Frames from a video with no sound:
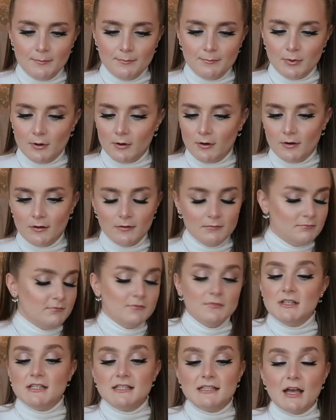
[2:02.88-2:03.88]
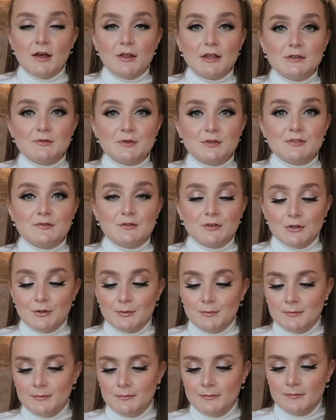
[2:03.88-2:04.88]
But this is how these ones have
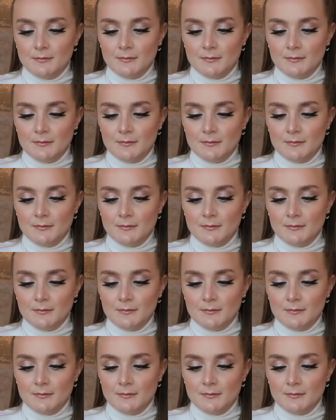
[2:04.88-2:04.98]
come.